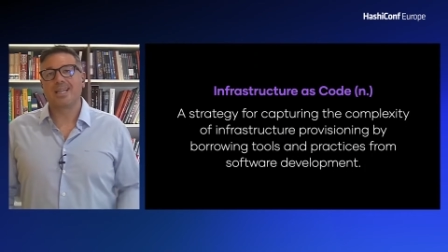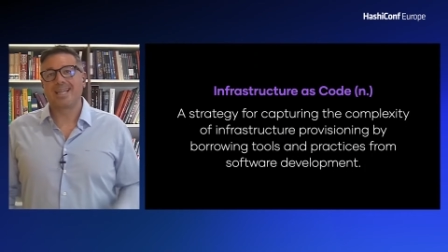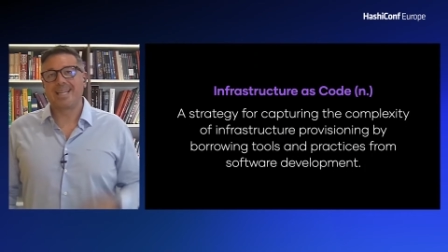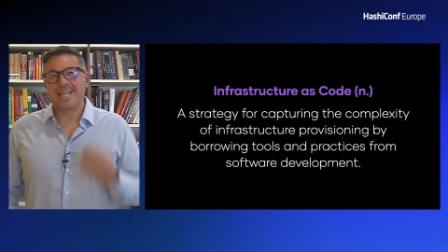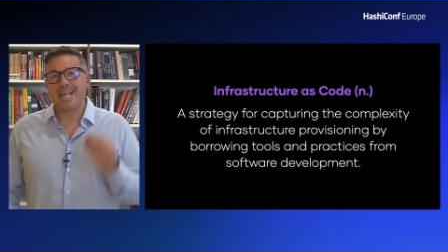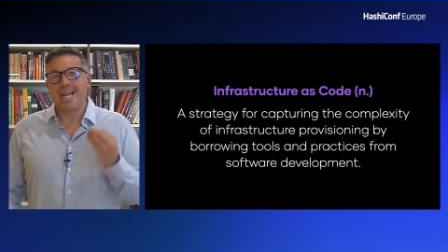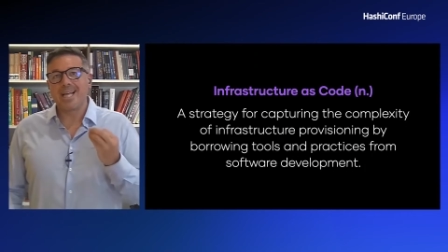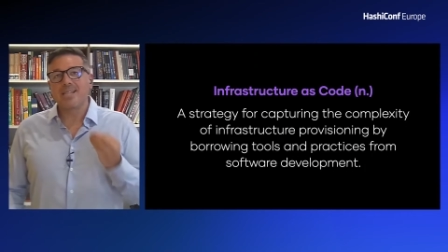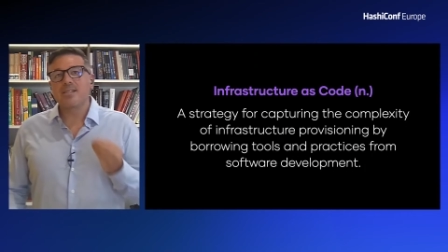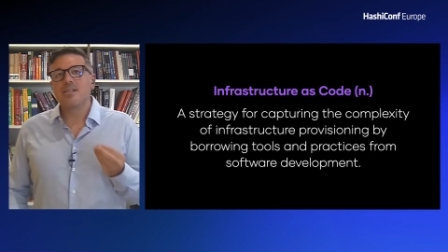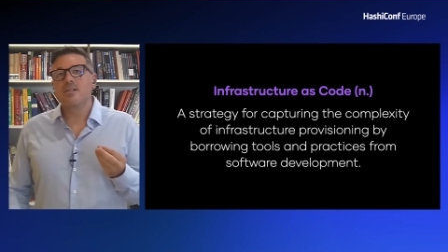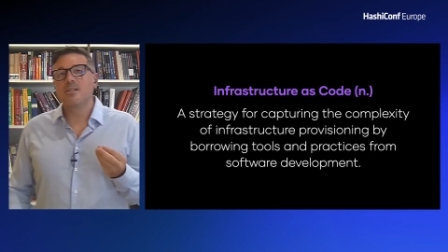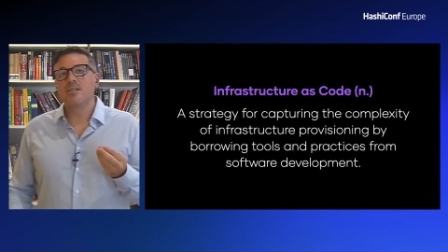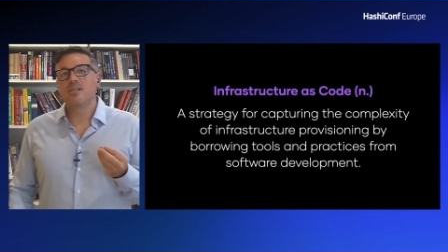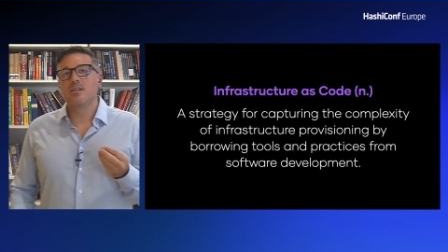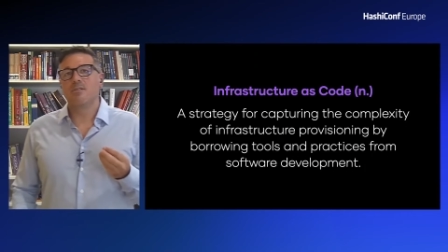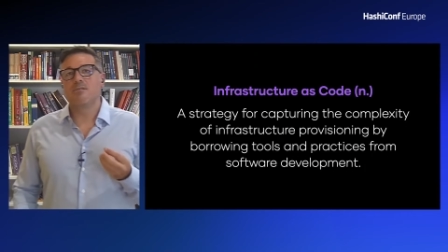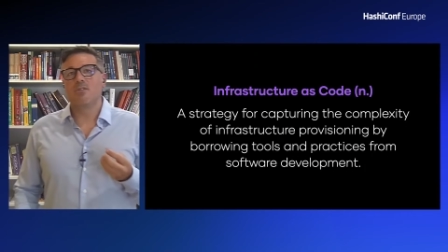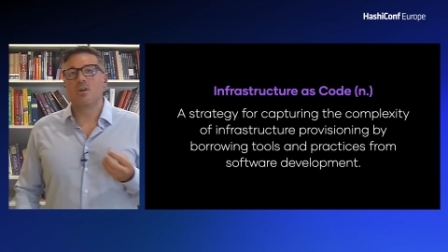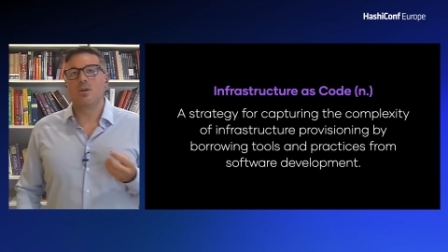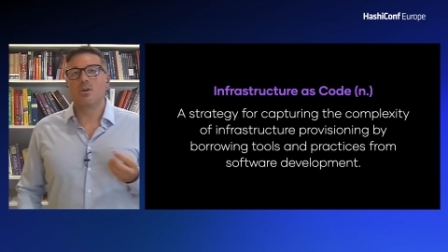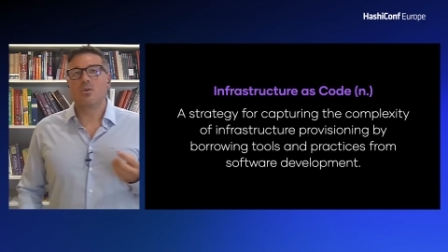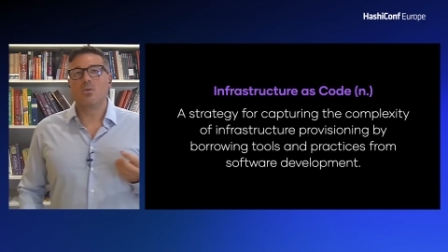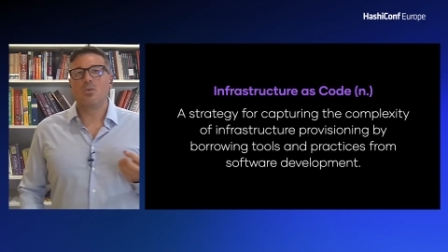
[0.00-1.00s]
At the essence
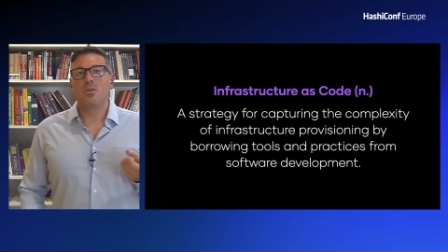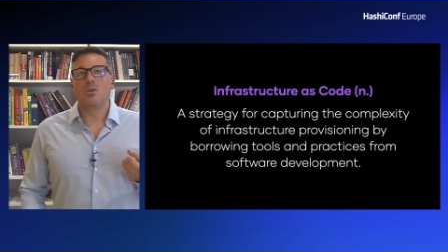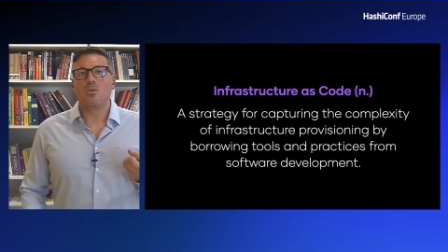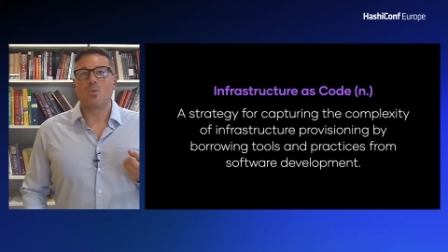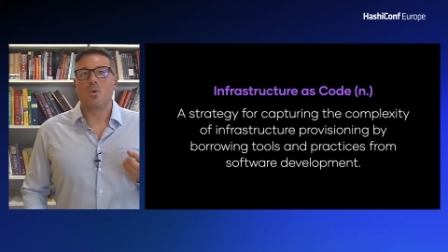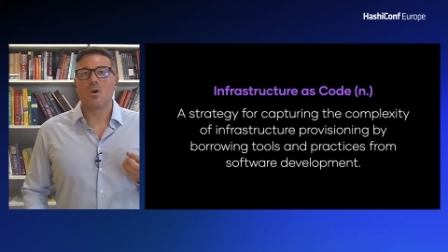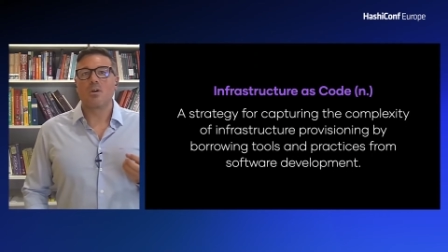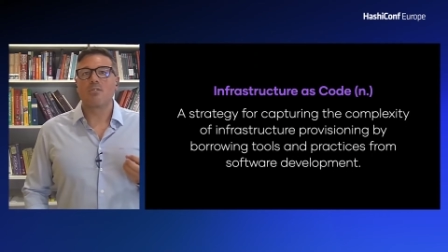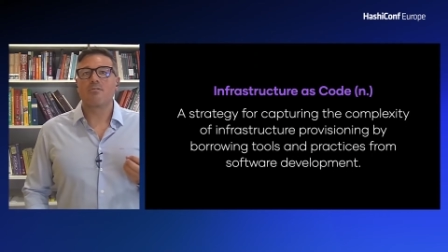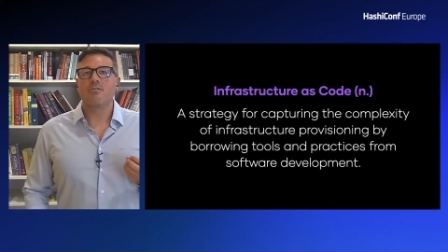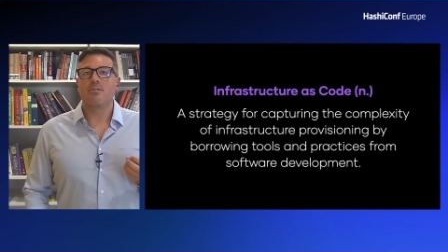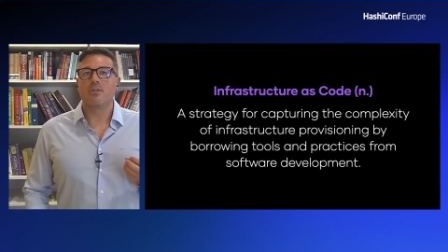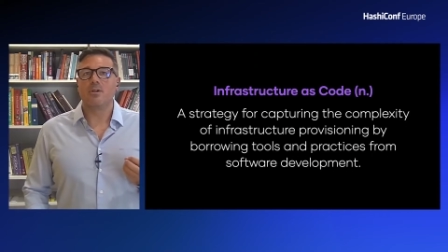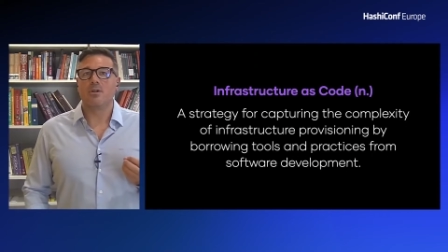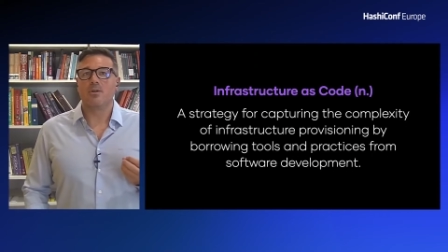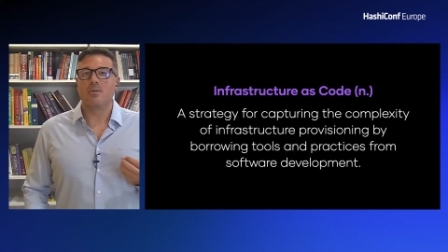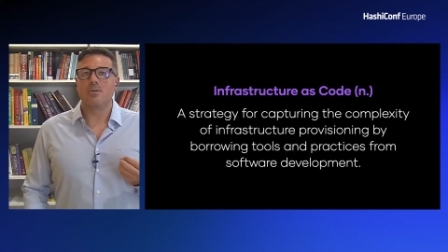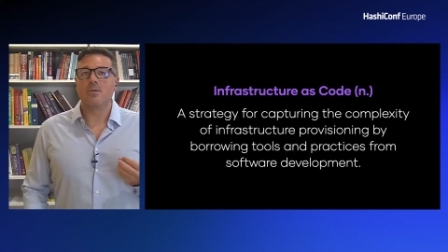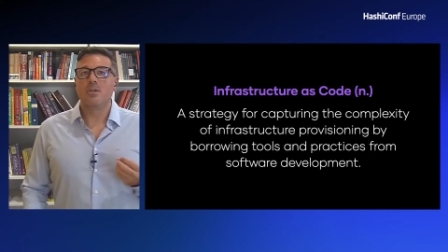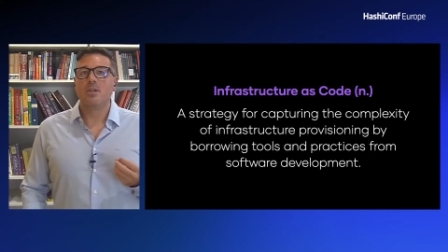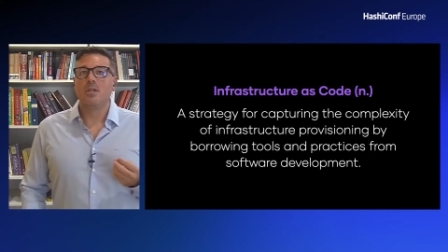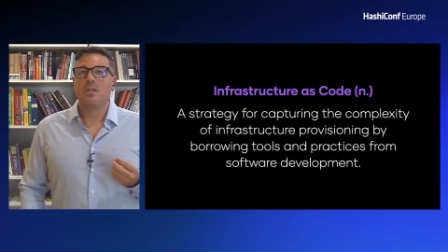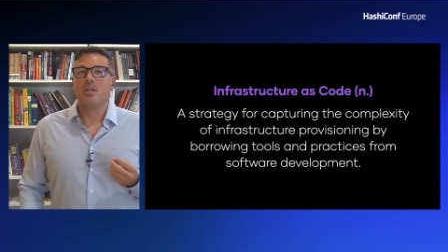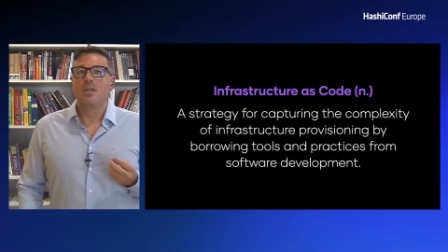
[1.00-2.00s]
of the golden
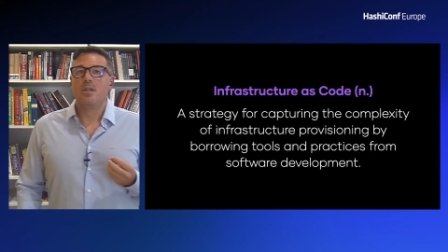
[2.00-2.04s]
workflow,